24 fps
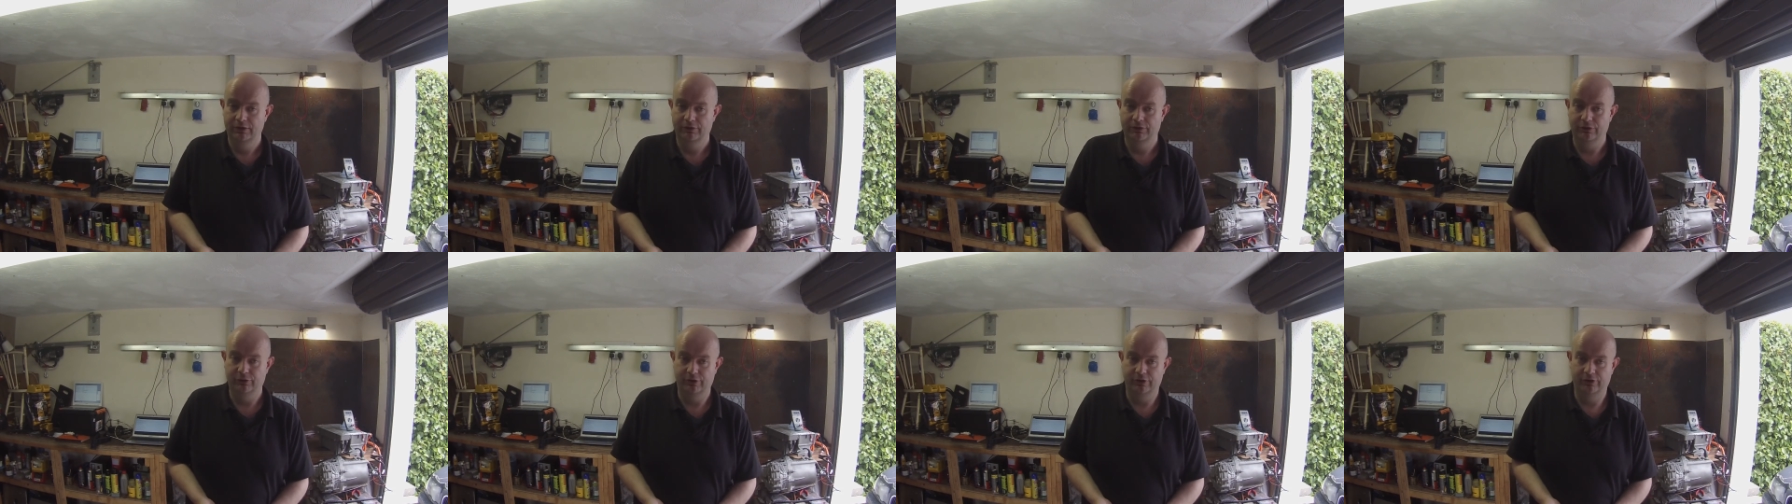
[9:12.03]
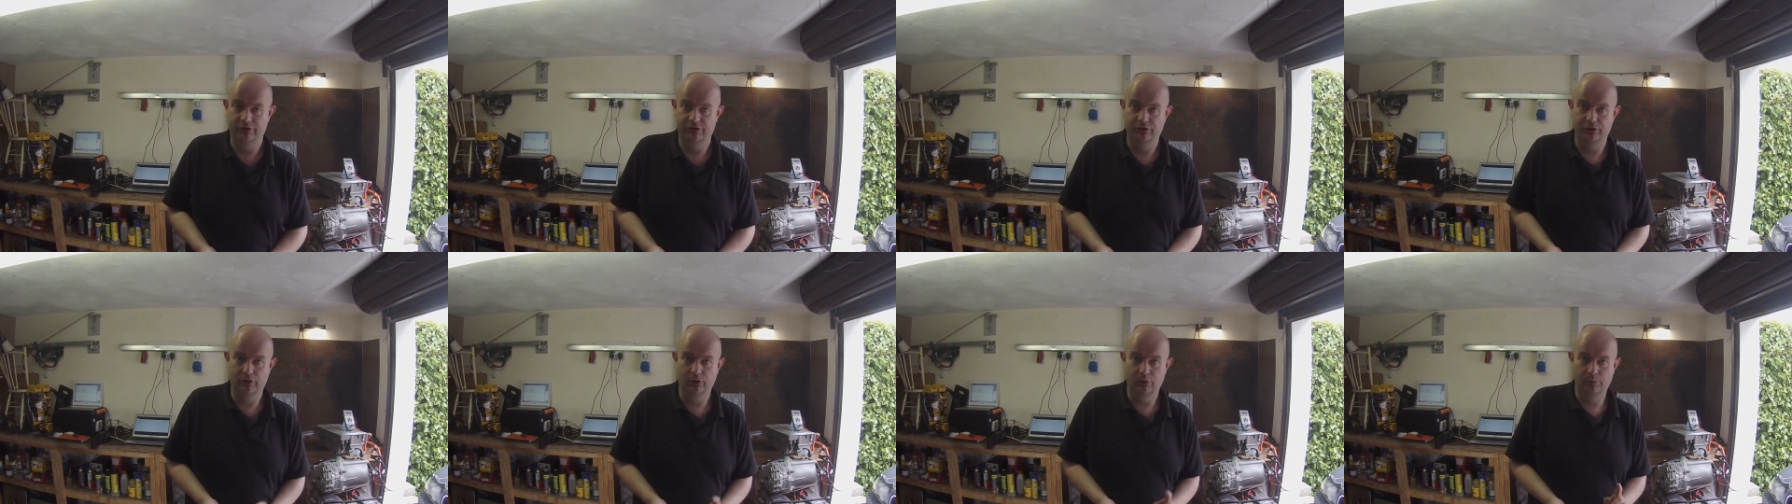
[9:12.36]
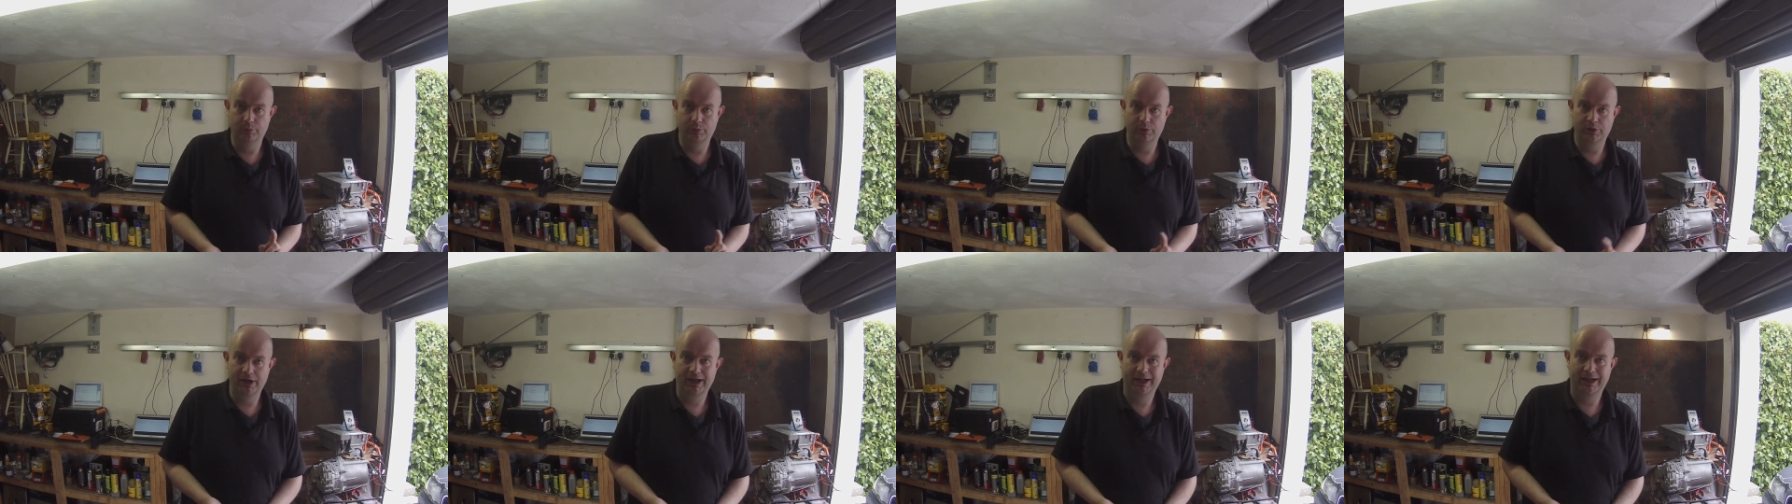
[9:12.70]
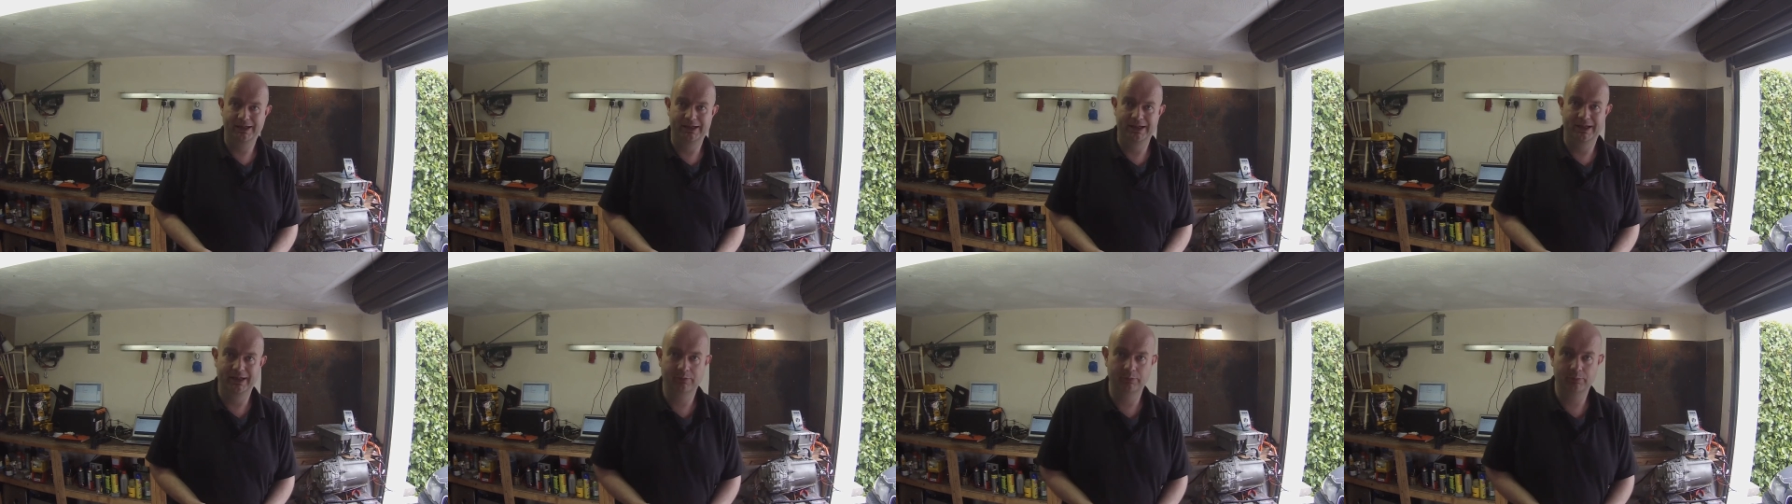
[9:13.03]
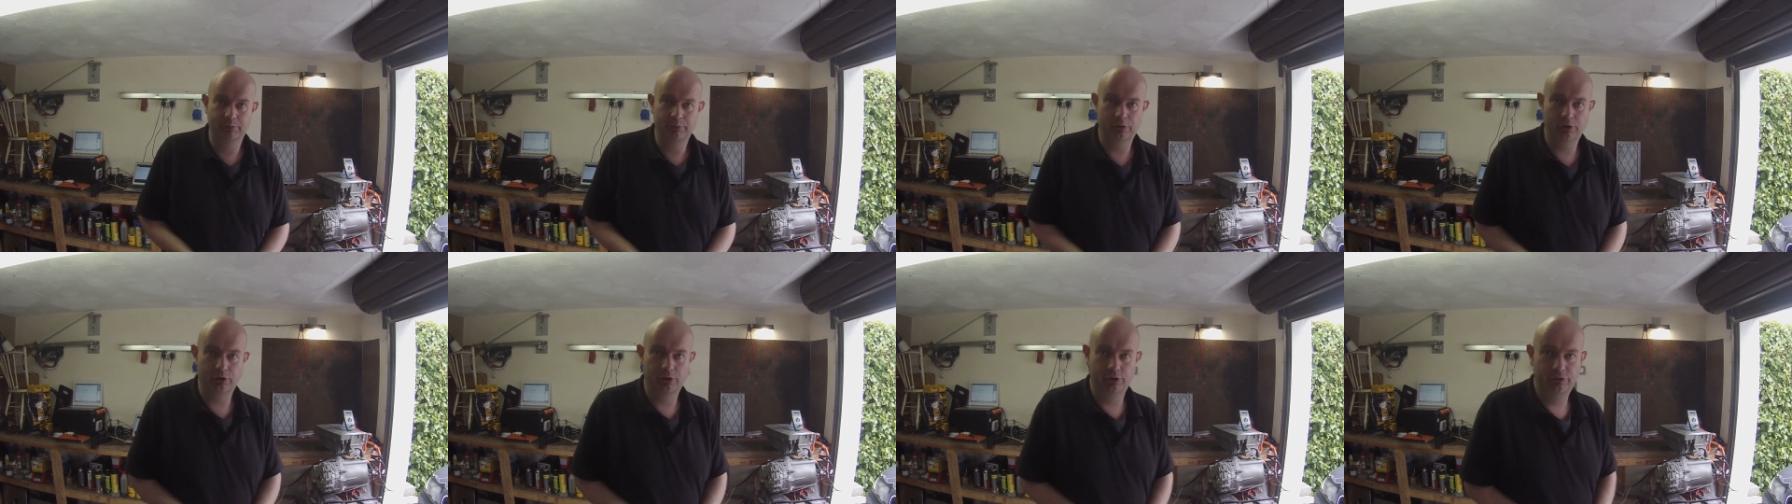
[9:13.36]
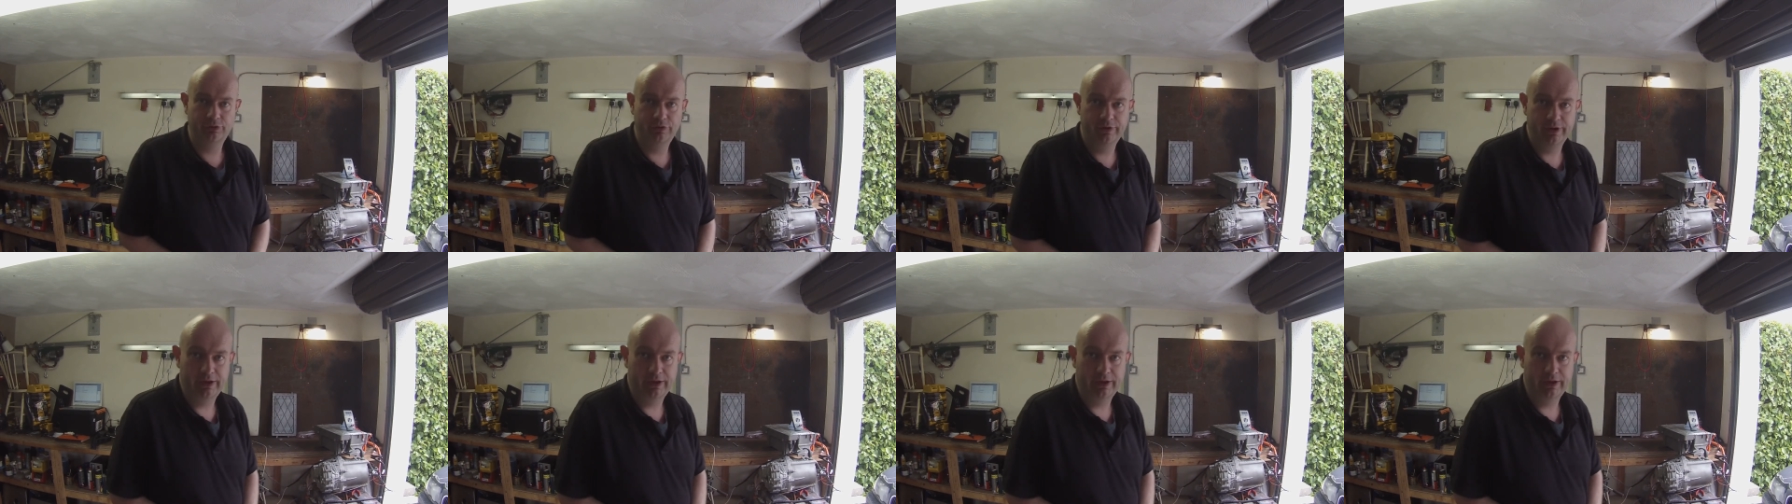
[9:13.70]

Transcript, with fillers: So there's no brake input,